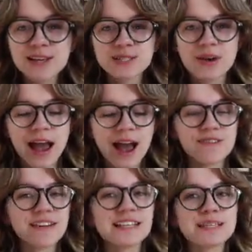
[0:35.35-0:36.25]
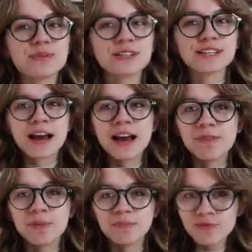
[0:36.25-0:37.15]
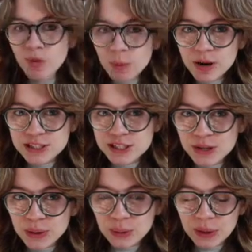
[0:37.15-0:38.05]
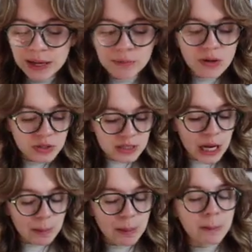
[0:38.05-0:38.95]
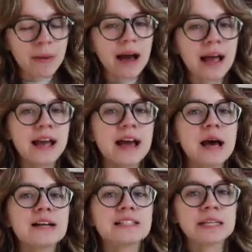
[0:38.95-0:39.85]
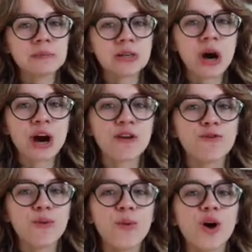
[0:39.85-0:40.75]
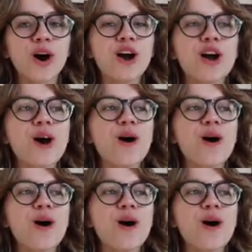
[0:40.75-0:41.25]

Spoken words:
So I have these books. I read 4 books in total, and I'm also going to talk about my TBR for